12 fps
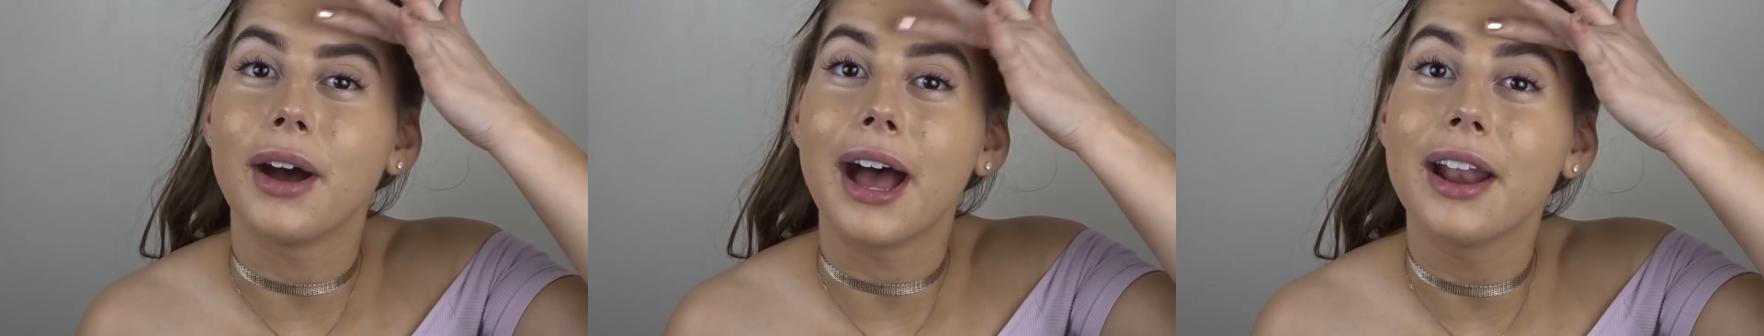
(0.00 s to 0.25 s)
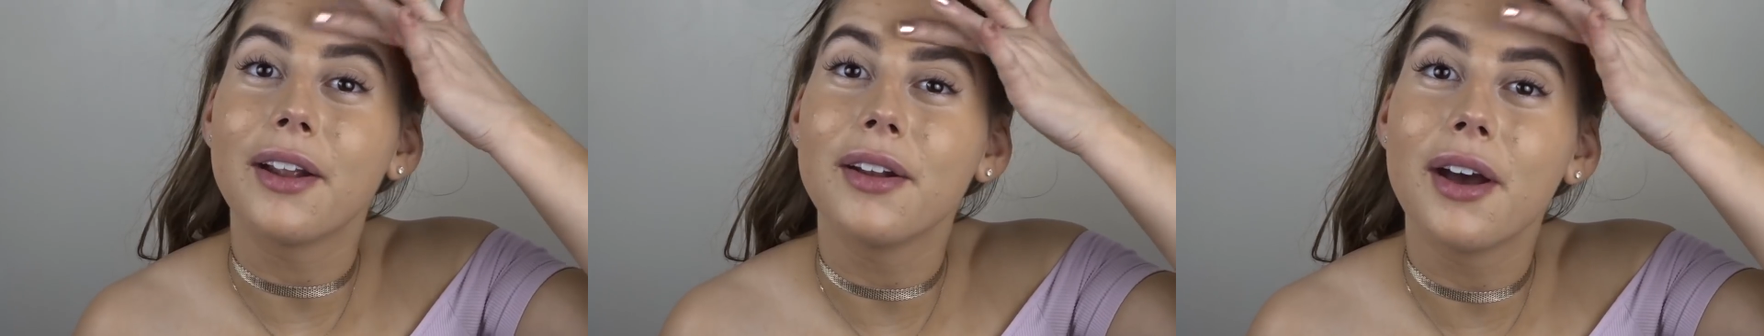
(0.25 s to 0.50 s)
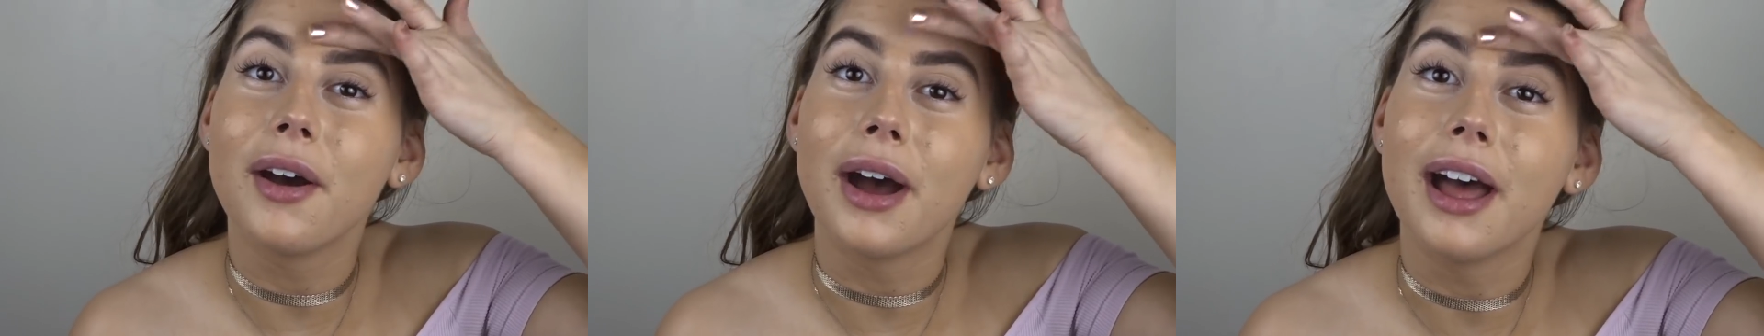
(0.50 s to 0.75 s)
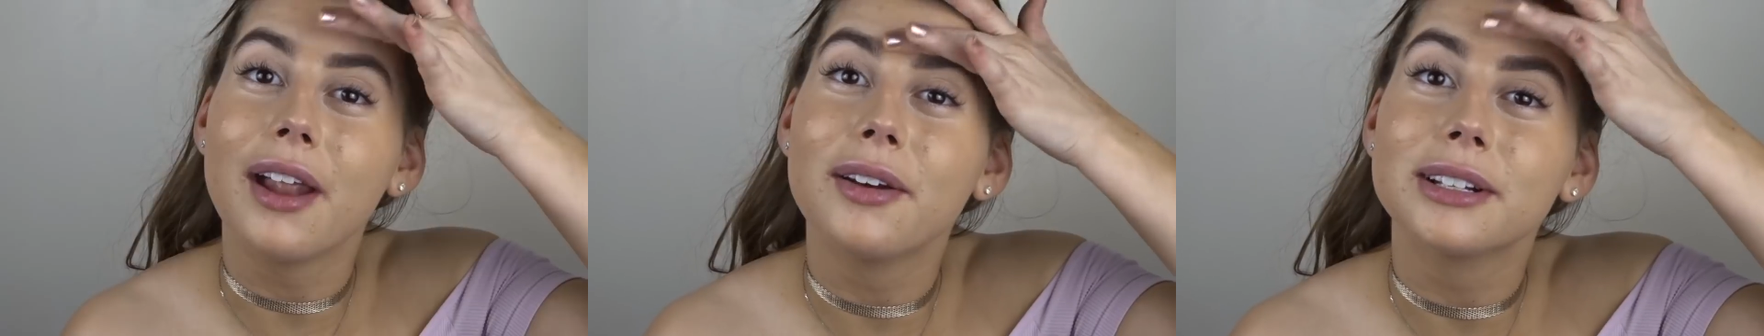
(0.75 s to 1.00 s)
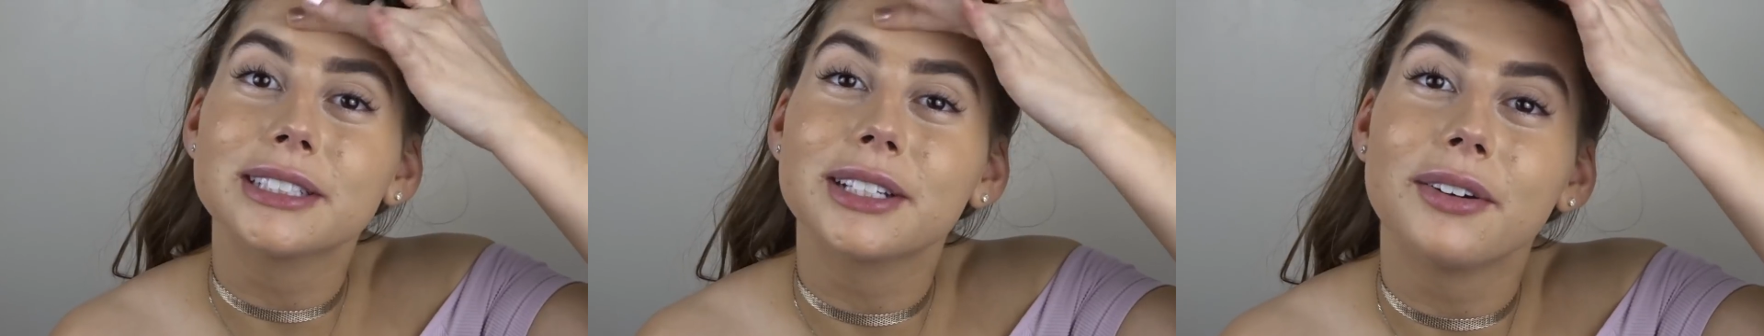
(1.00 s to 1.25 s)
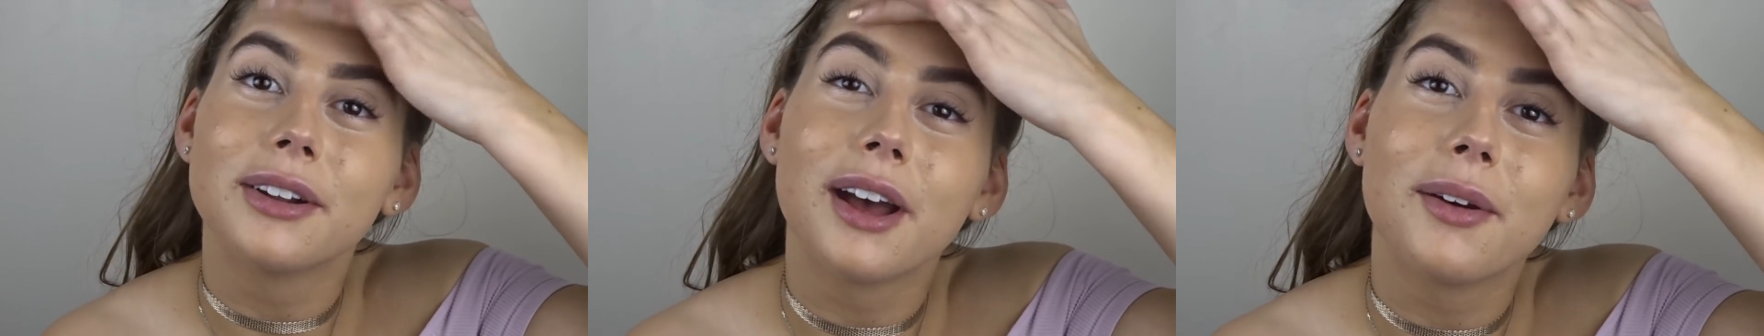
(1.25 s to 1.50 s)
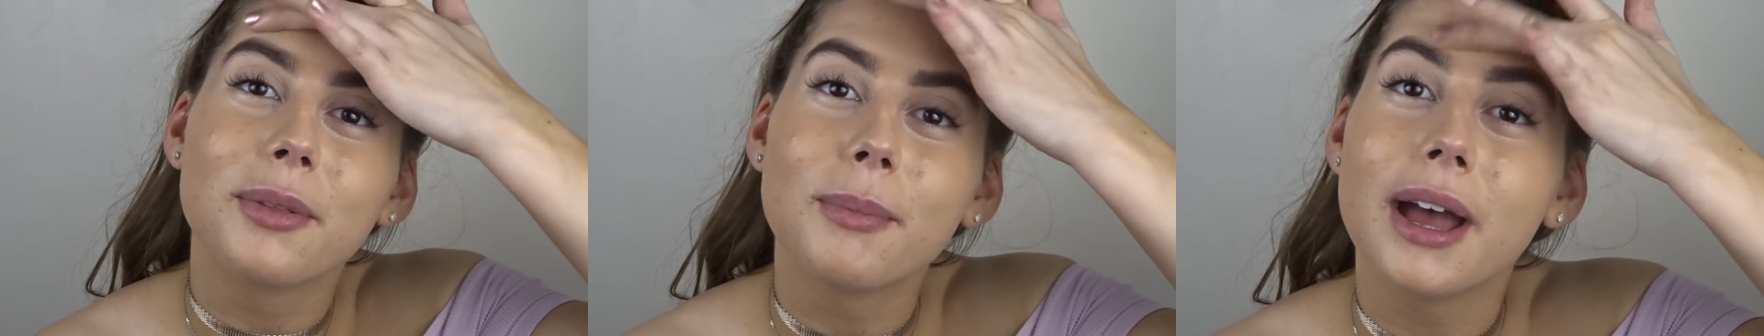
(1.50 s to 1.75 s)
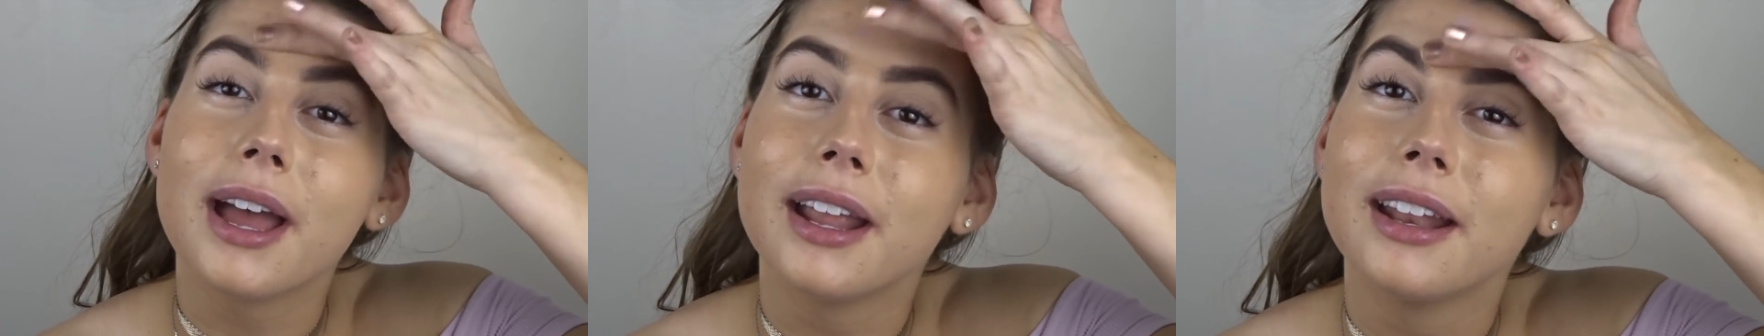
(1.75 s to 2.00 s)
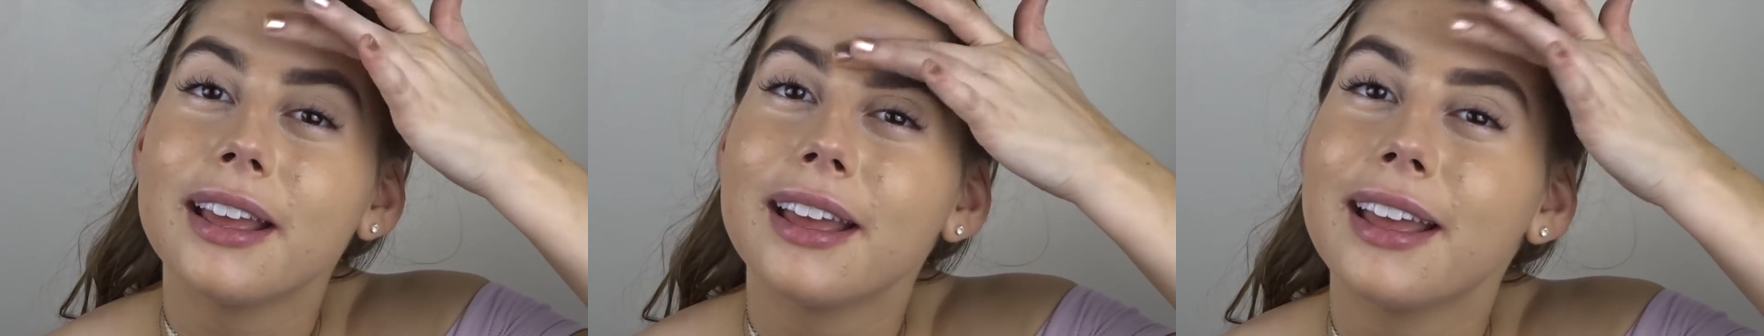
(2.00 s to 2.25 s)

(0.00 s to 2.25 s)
So I don't know. I don't know what's going on with mine.